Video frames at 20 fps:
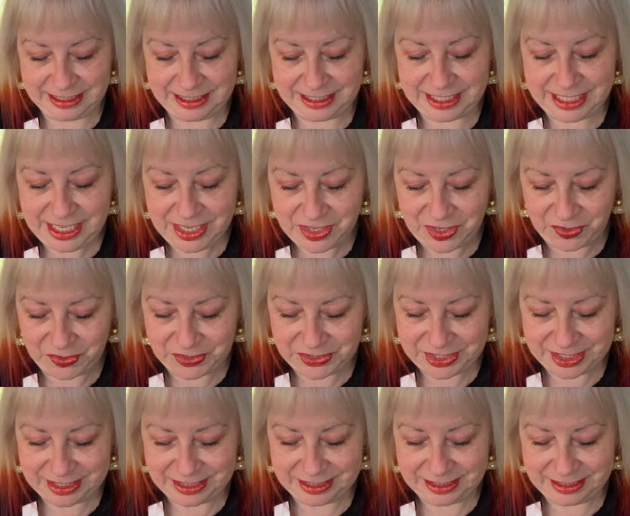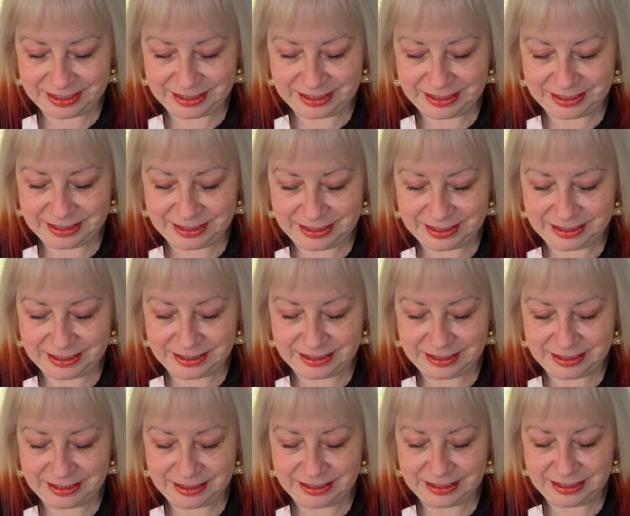Dear God,
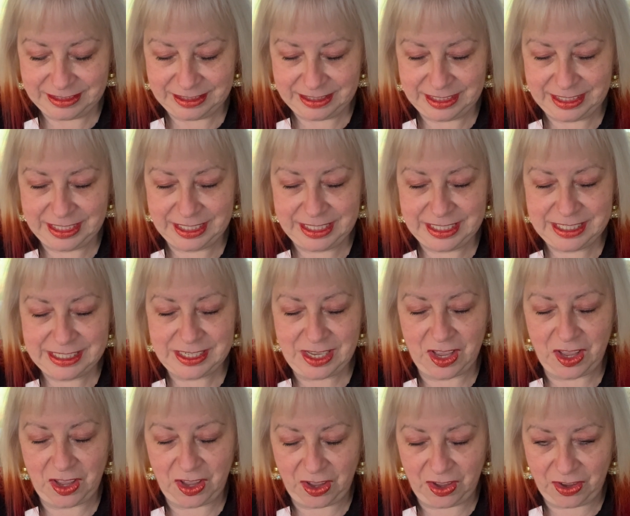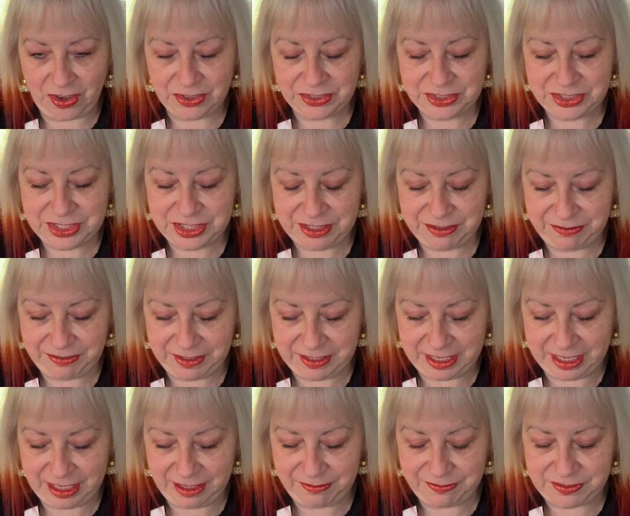it is hard to
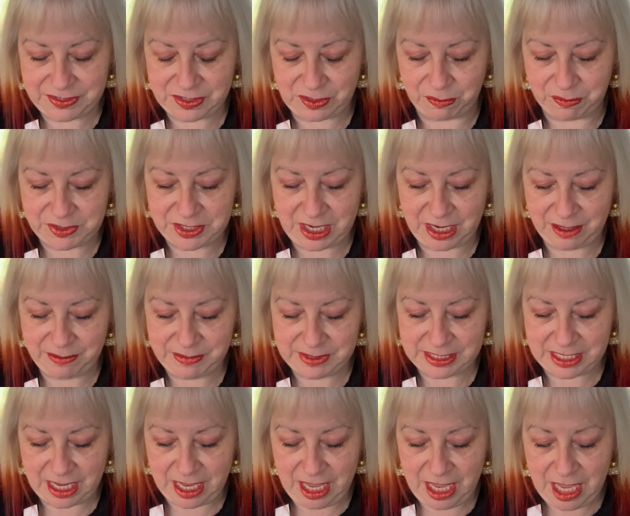forgive sometimes